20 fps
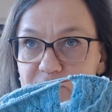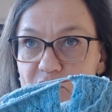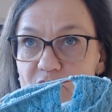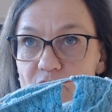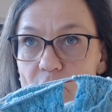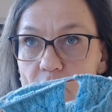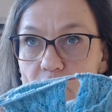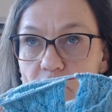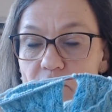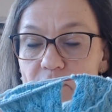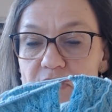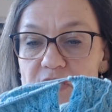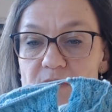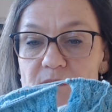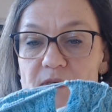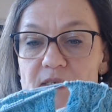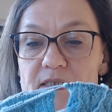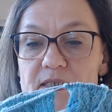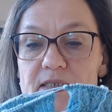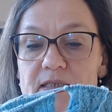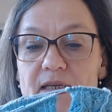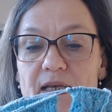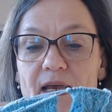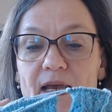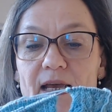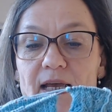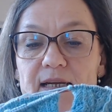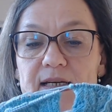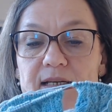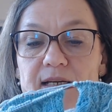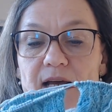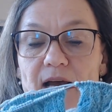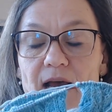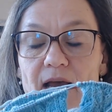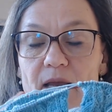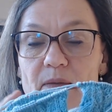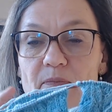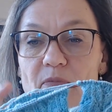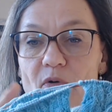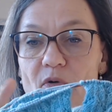for Christmas, and
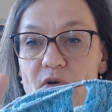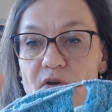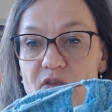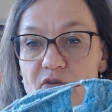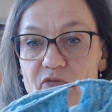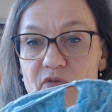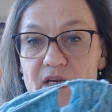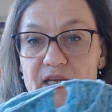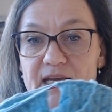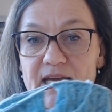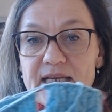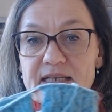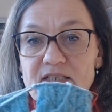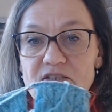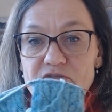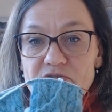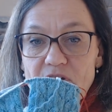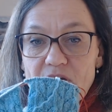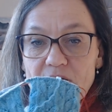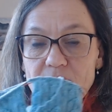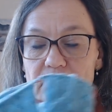I bought three extra